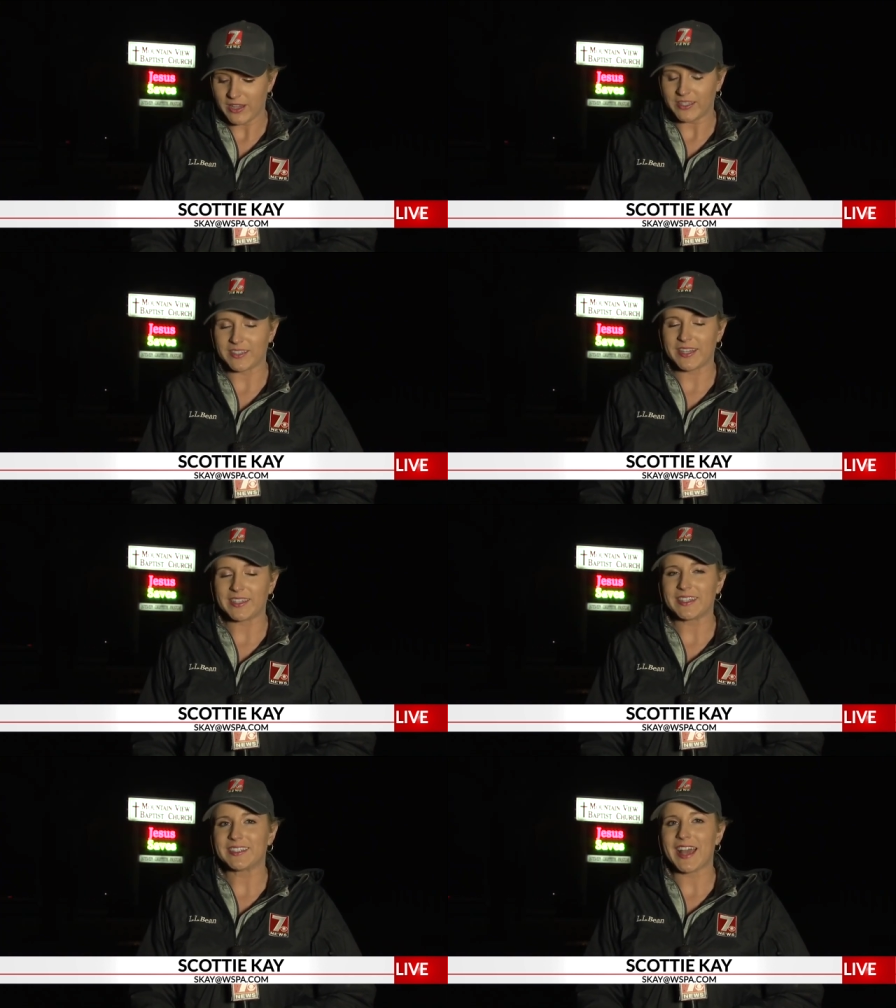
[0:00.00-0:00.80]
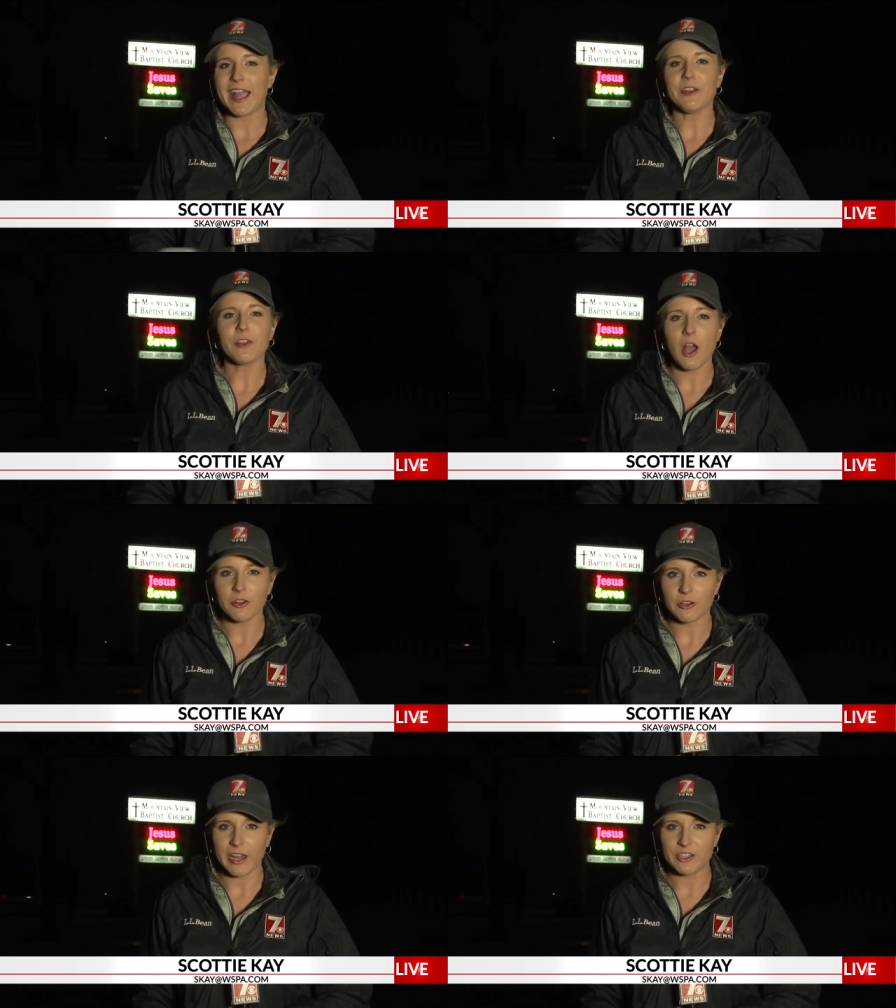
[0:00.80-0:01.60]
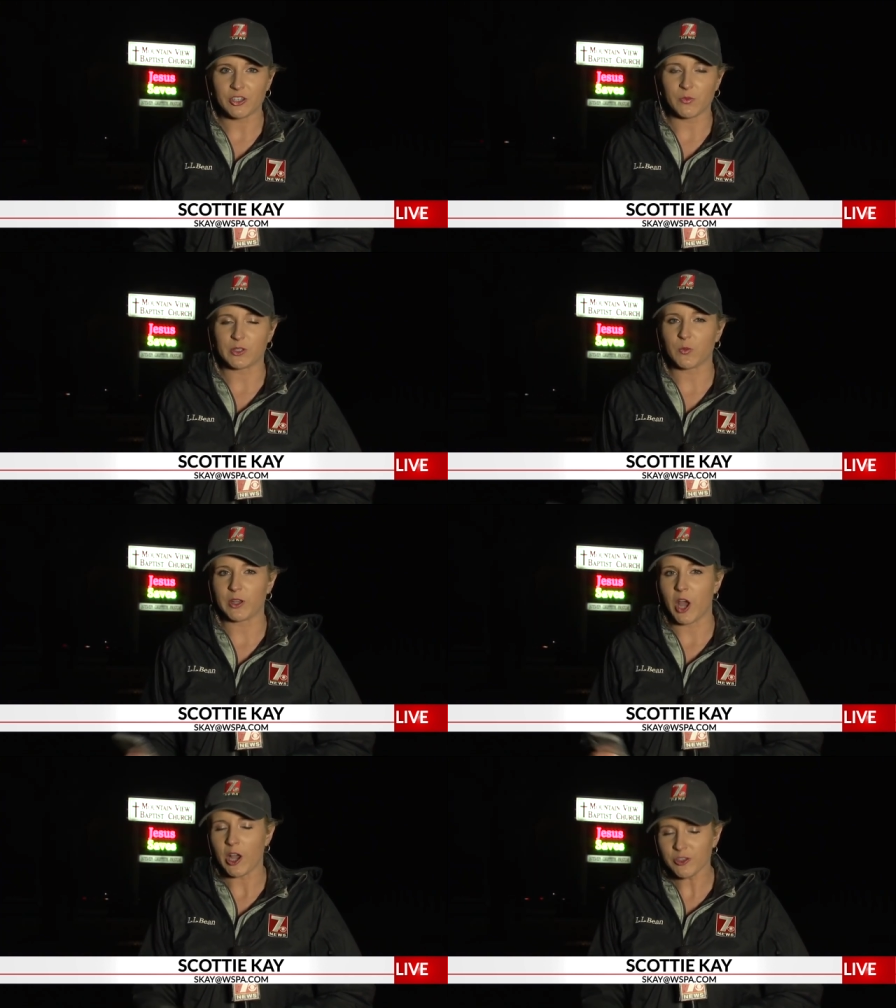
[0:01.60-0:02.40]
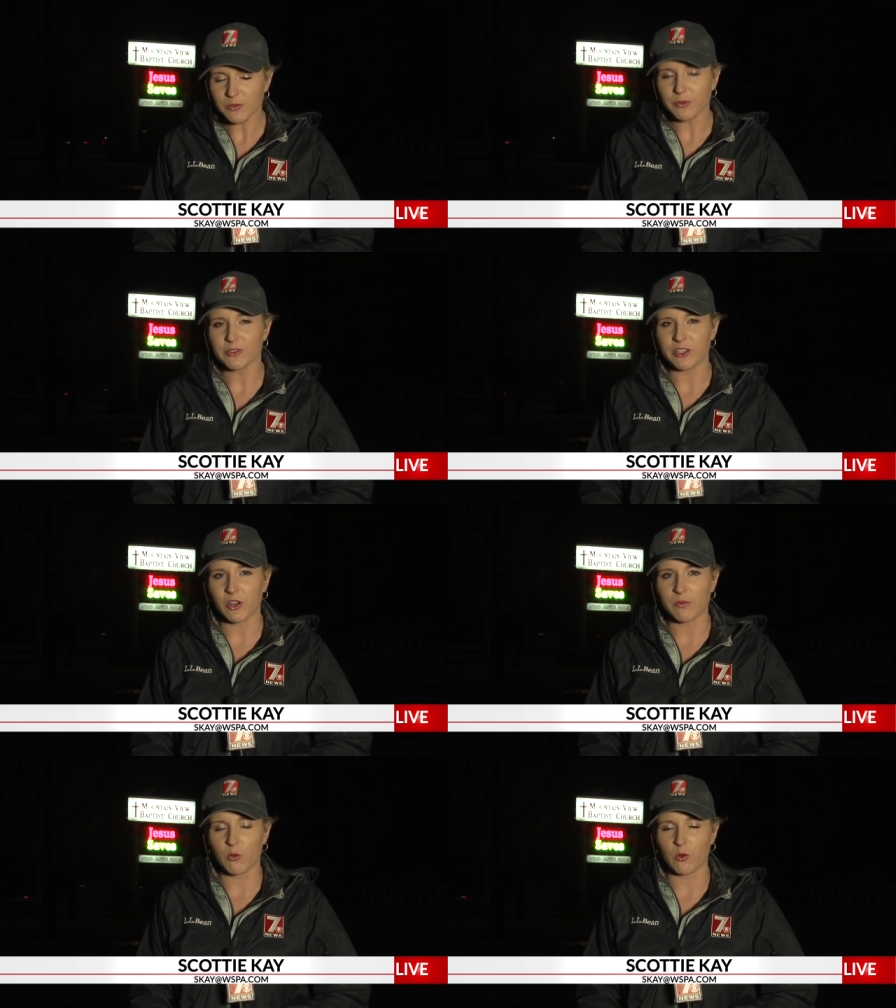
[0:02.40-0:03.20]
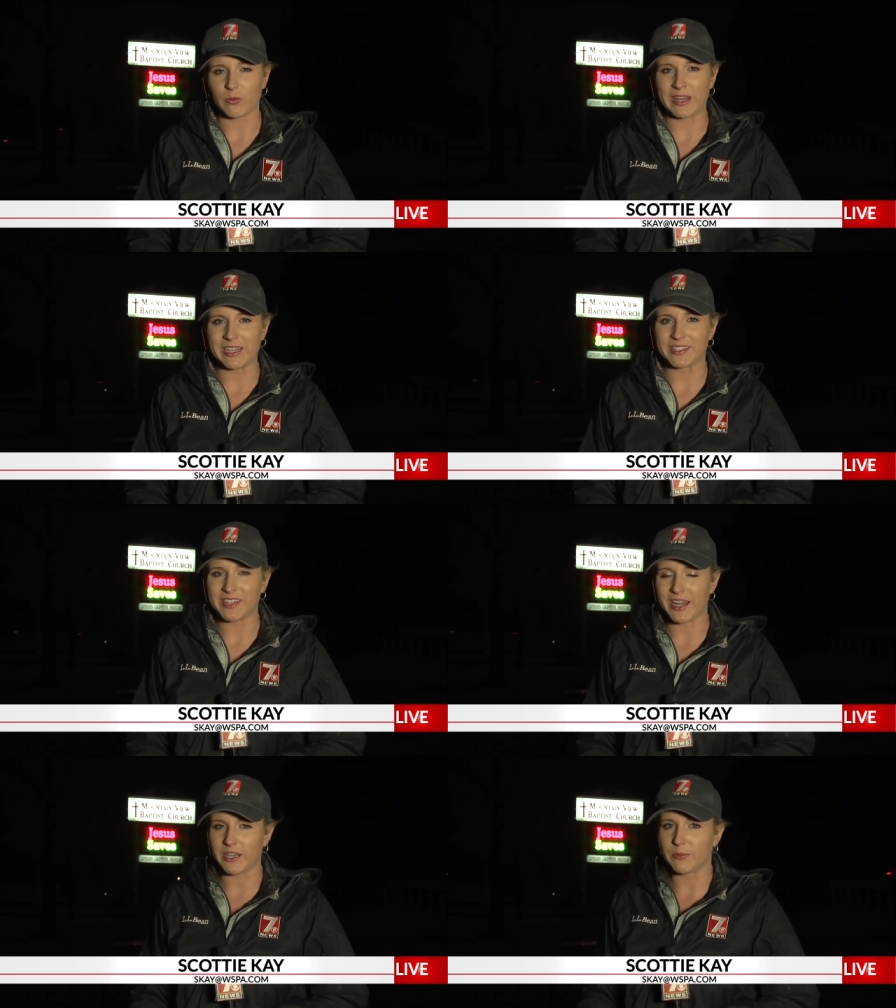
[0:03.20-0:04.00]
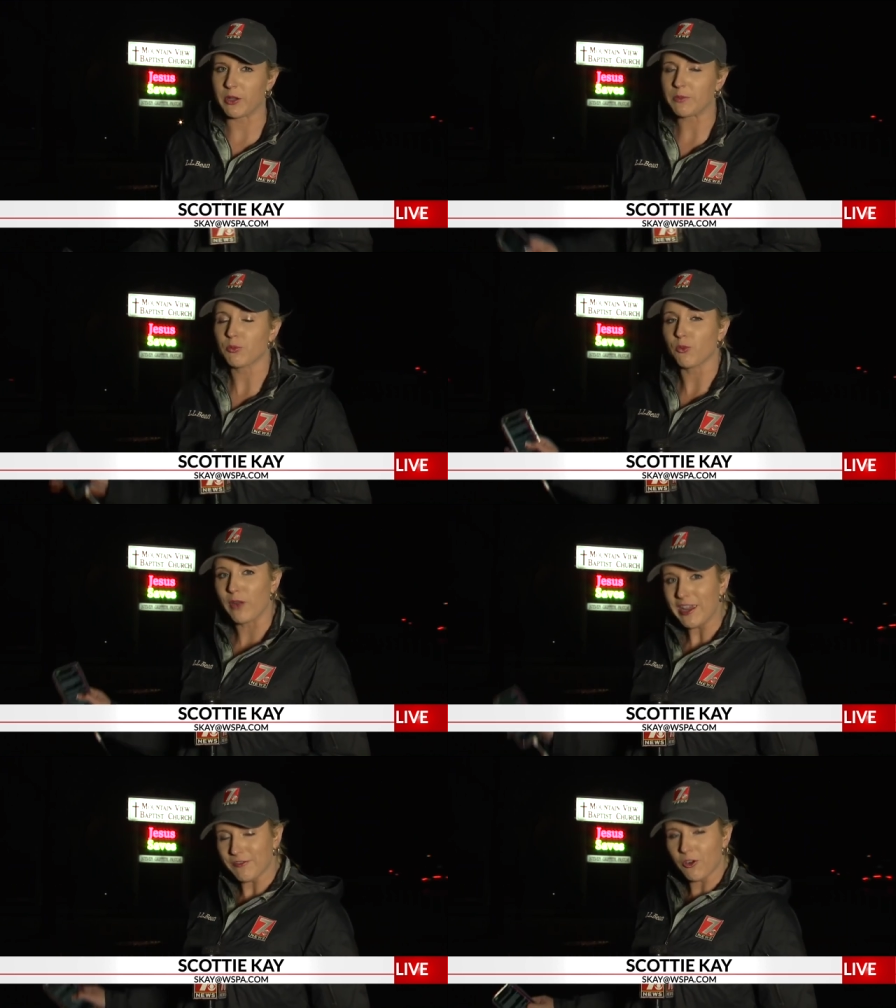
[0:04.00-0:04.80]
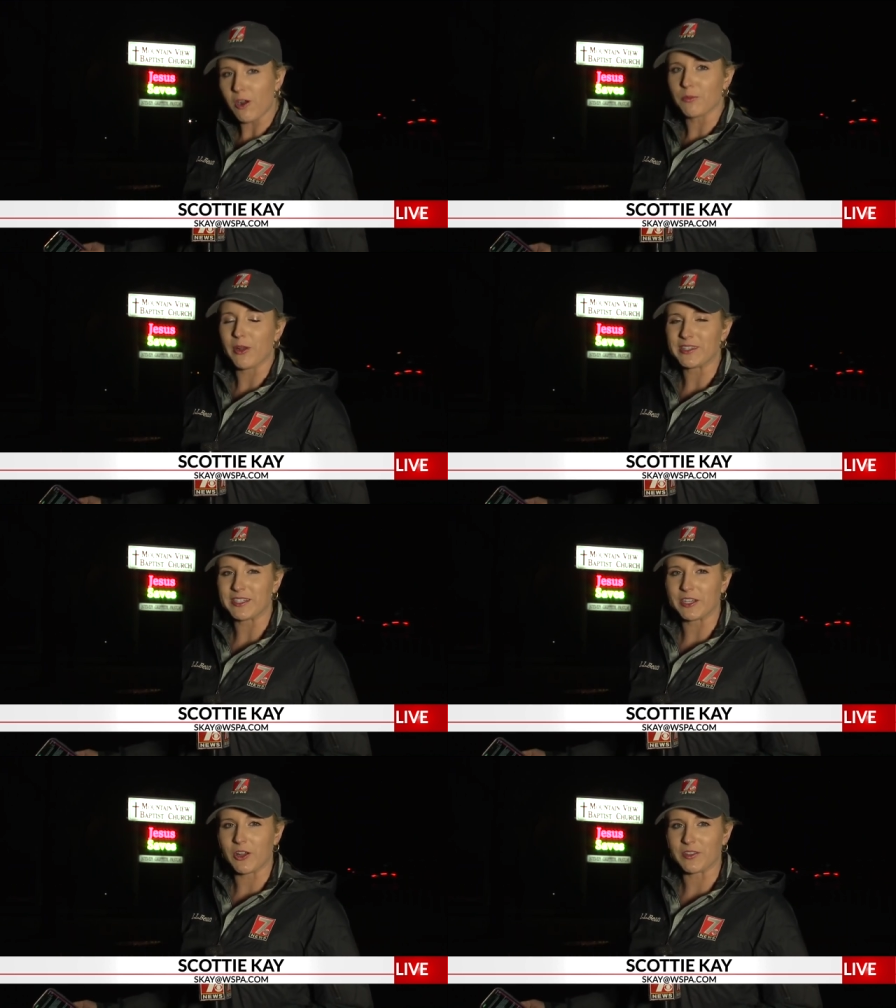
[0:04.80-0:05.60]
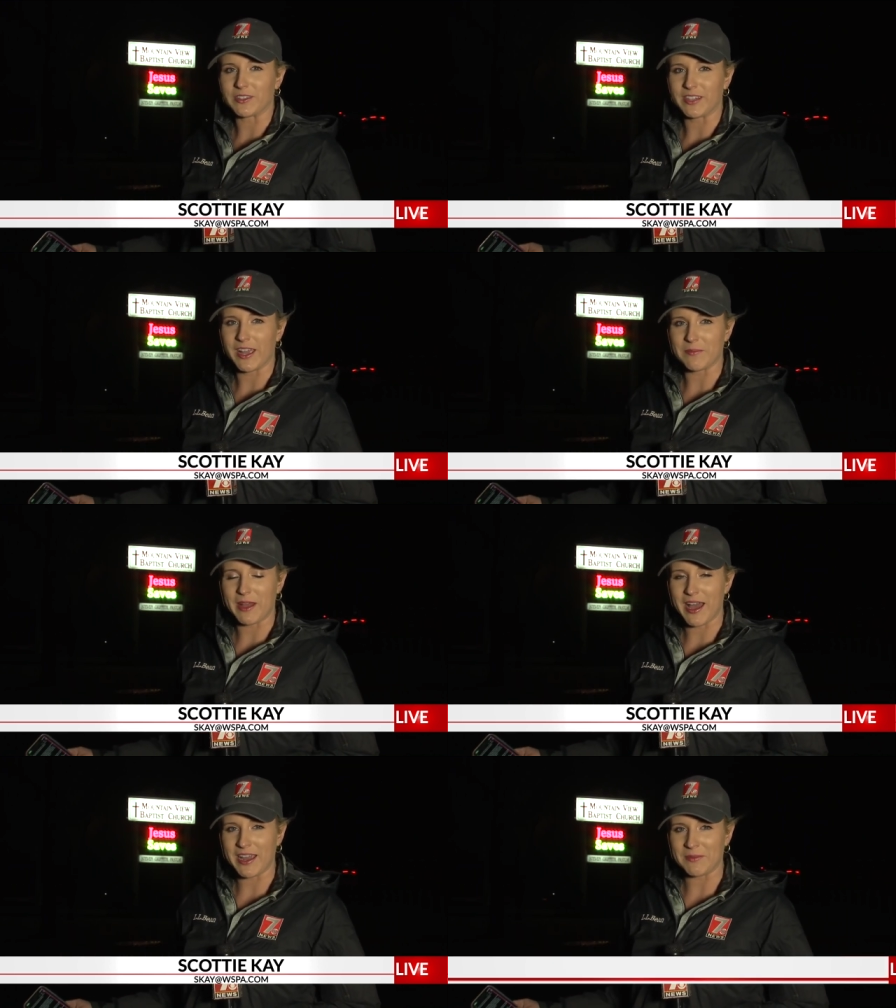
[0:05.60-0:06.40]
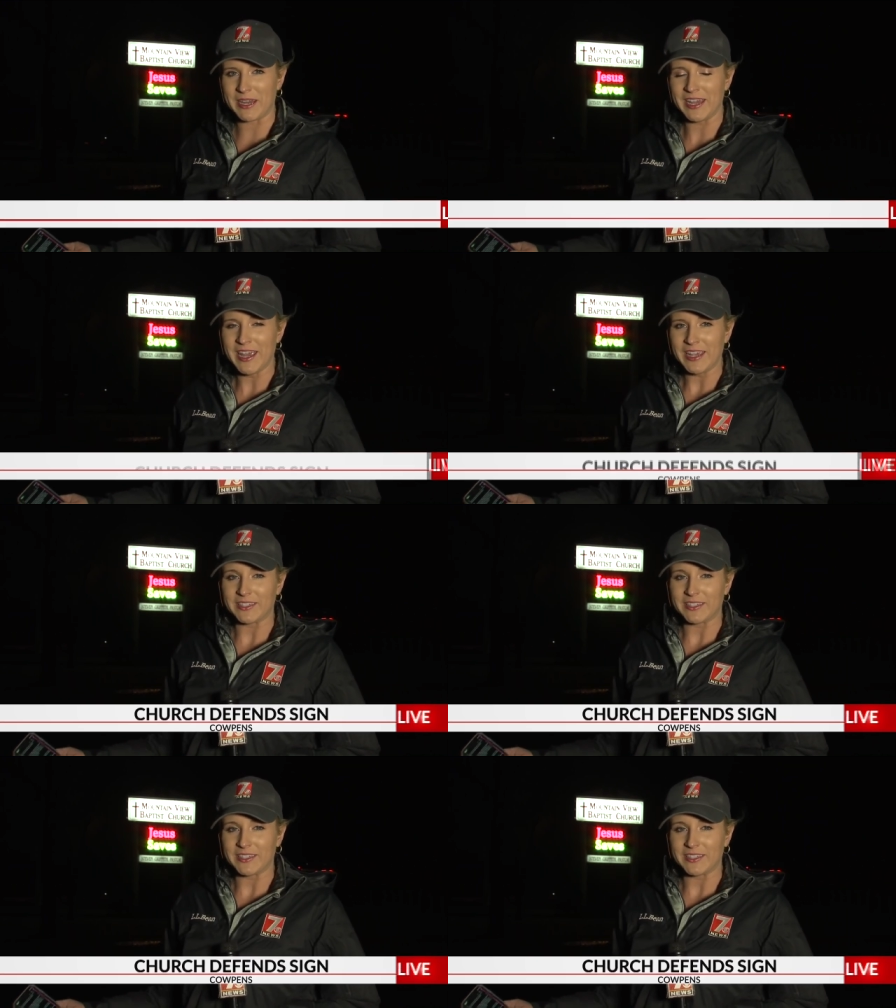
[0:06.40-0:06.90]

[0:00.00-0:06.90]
says his entire congregation was 100% on board when he decided to put Pray for Our President on the sign behind me,